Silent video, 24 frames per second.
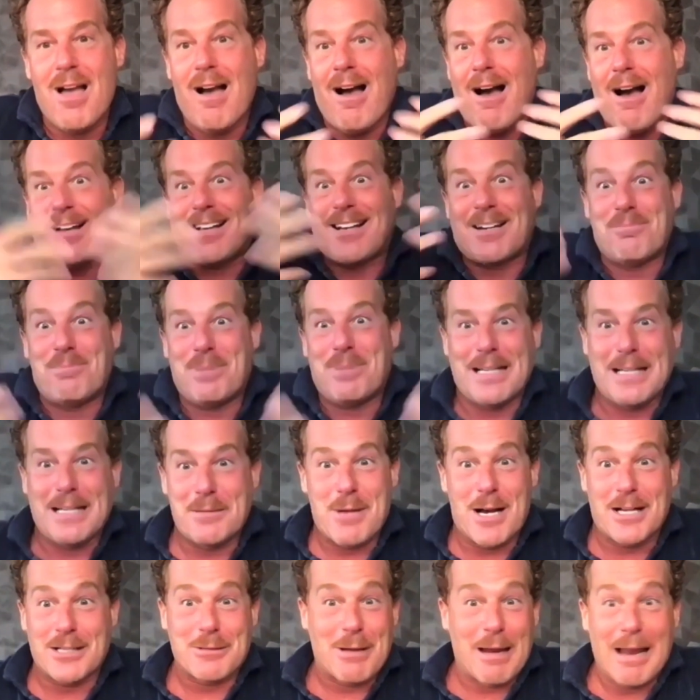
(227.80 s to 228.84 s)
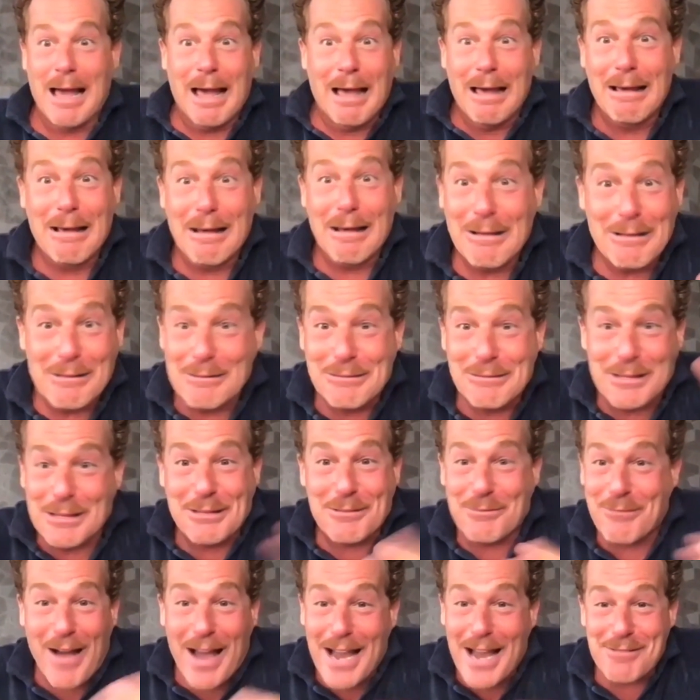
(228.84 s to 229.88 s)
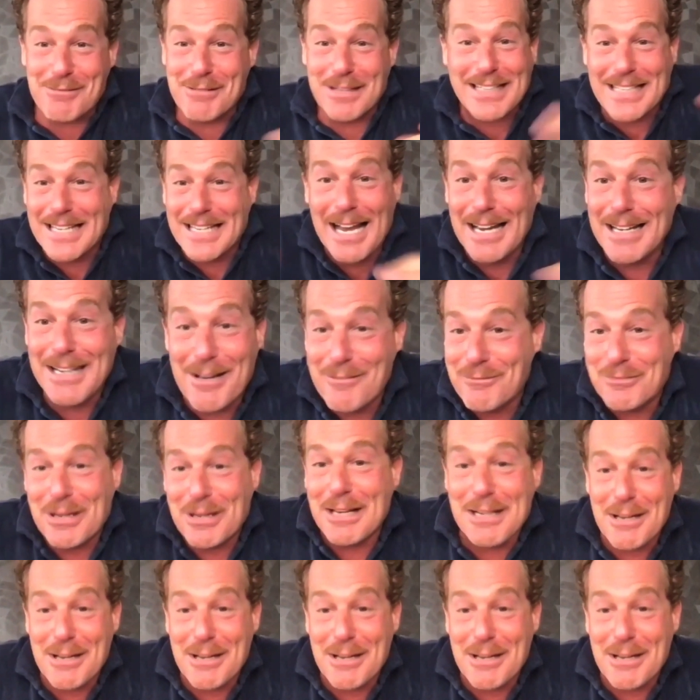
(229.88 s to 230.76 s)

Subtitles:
I completely melted. Oh, it's fine, Ricky, I love you.